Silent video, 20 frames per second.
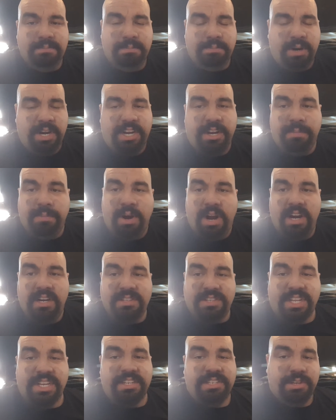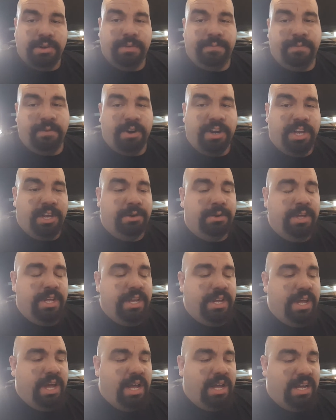breaker bar is going to do it for you.
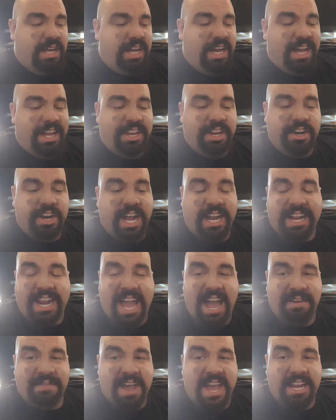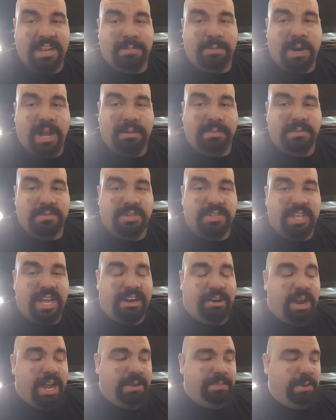You're not going to have any problems with that
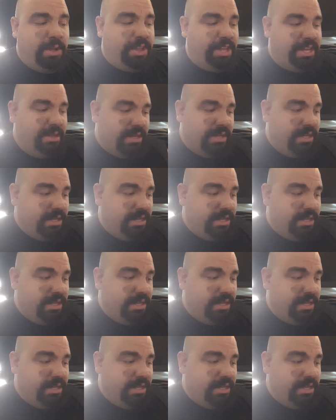crank pulley.